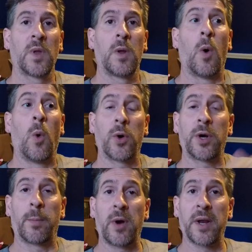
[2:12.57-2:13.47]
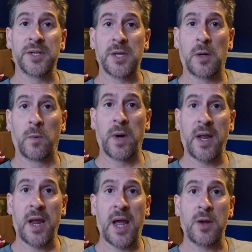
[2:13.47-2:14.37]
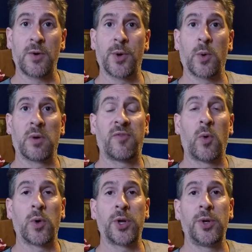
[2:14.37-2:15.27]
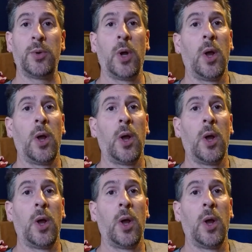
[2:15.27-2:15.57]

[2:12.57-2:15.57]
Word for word: or your bread is already at your door for you,